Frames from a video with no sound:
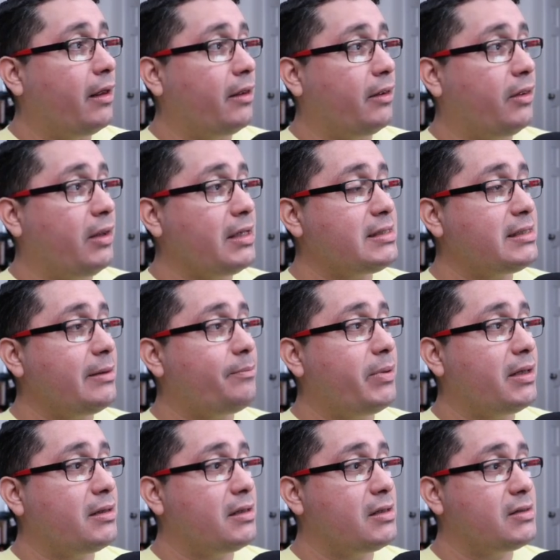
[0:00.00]
this
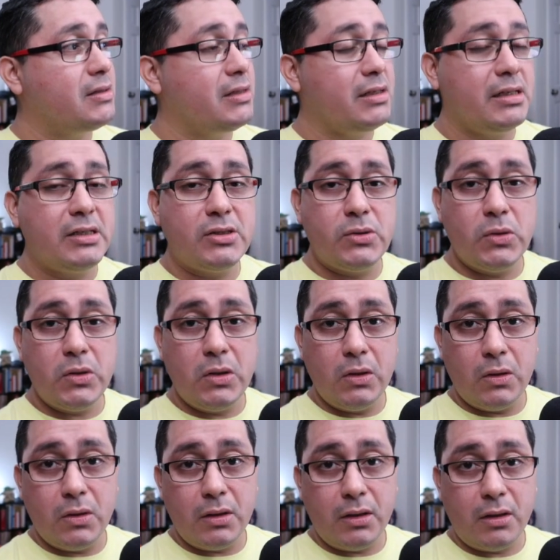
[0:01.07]
dependency is no
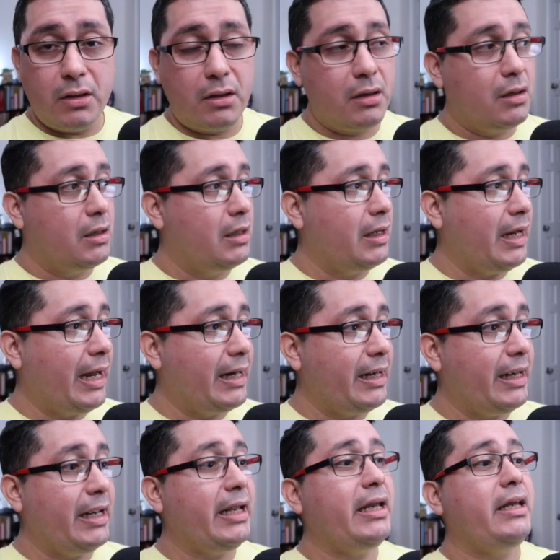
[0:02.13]
longer an
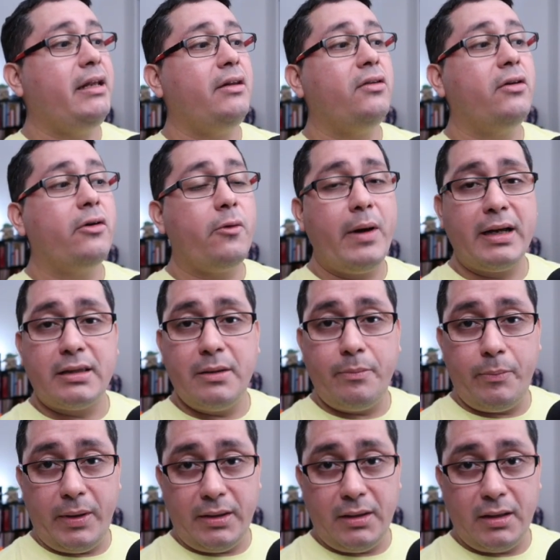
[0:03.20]
indirect
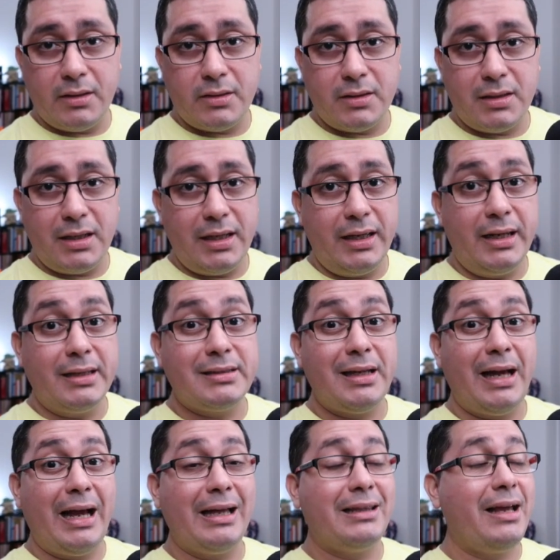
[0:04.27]
dependency. It is
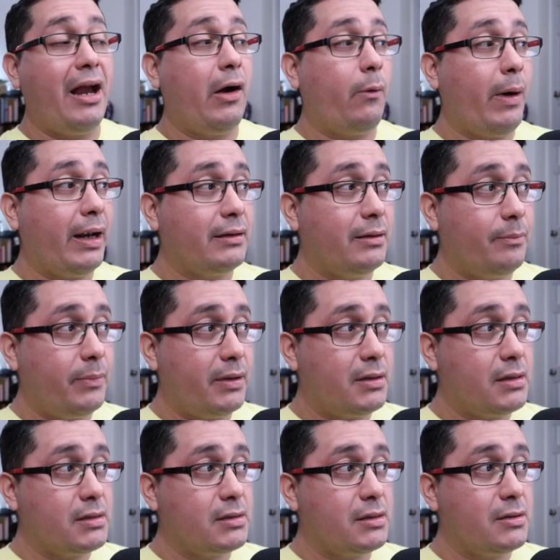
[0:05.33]
a direct
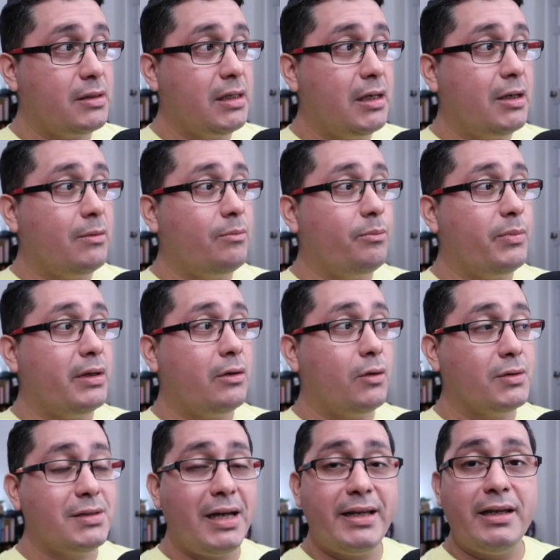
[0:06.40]
dependency
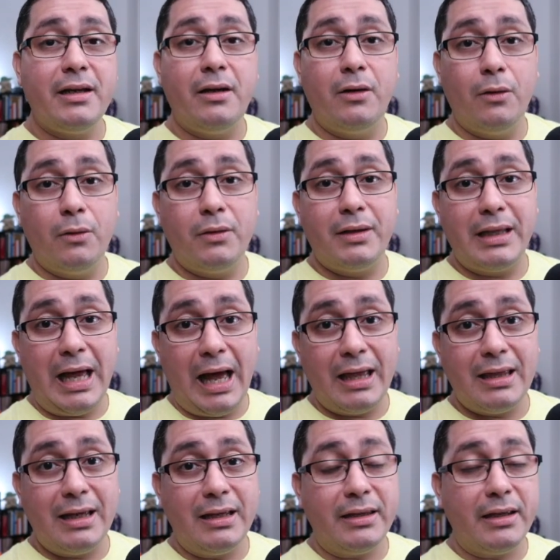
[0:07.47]
because I include
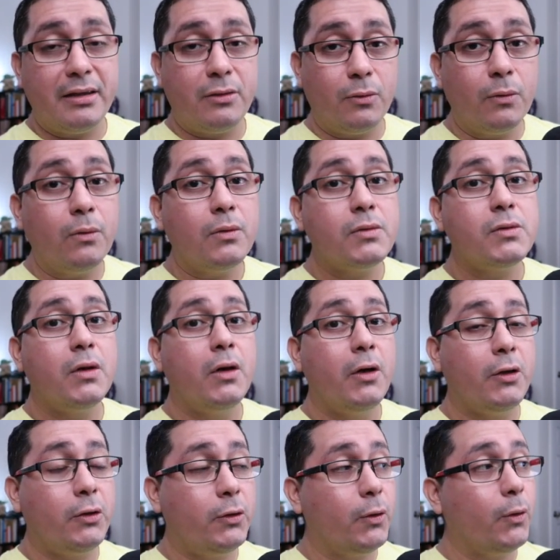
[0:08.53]
that in the
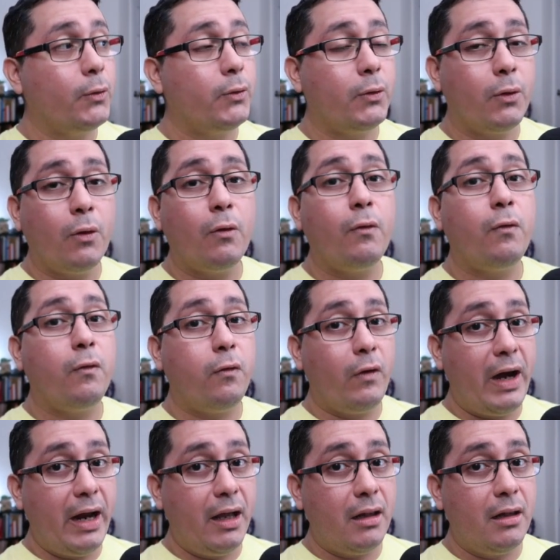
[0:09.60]
tools.go
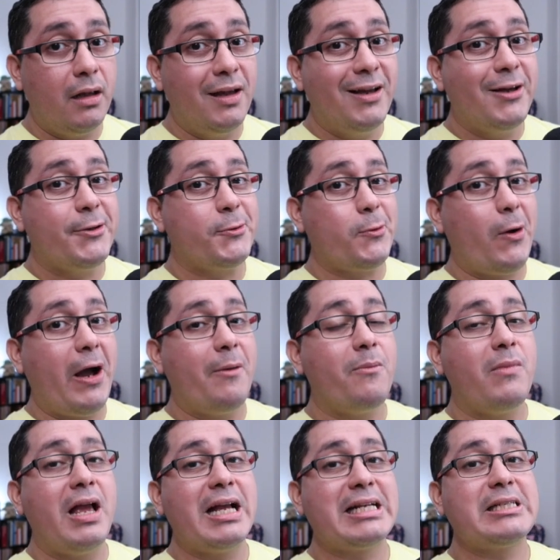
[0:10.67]
file. So
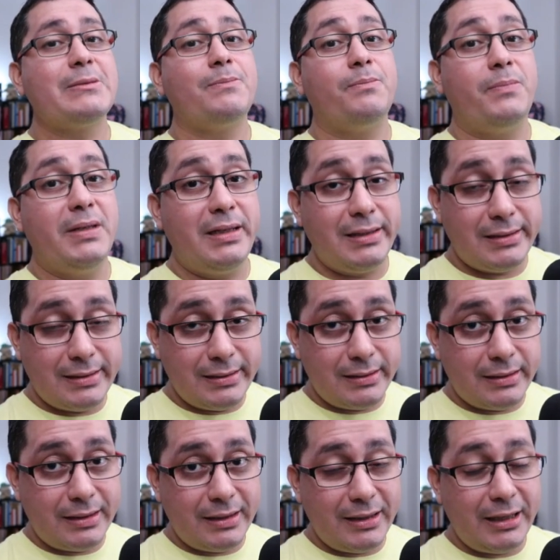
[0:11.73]
I'm
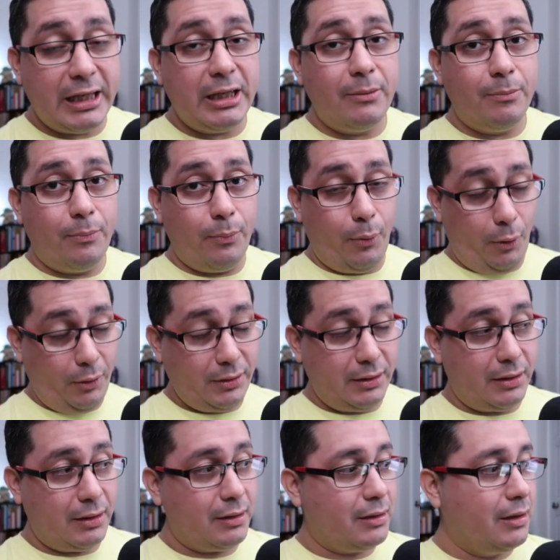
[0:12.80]
explicitly
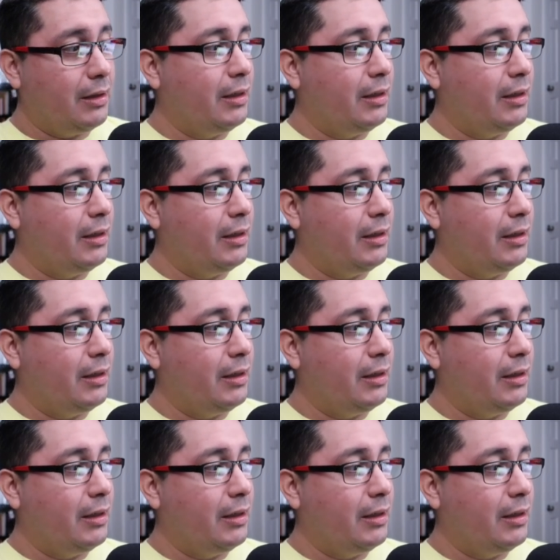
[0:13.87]
importing it.